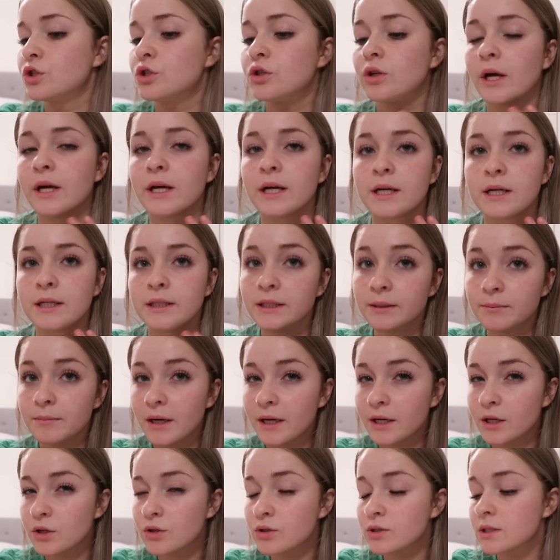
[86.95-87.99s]
to like clean
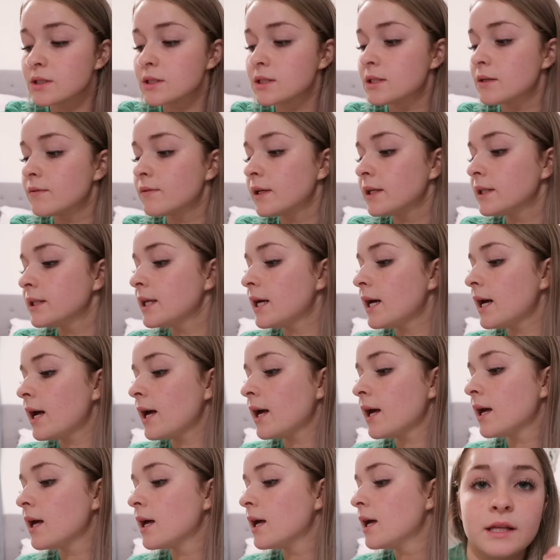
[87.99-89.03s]
my nose and stuff like
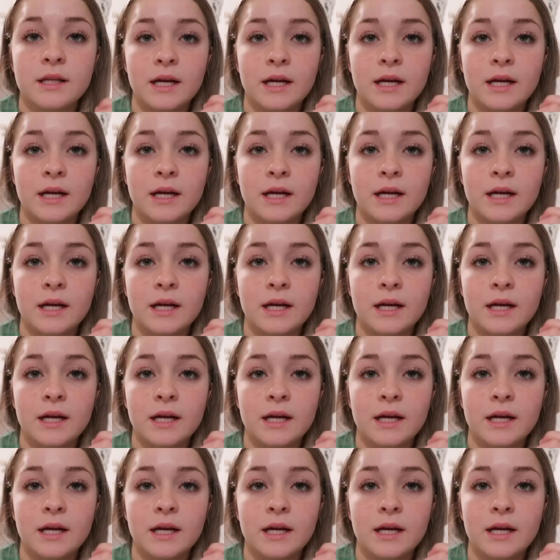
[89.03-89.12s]
that.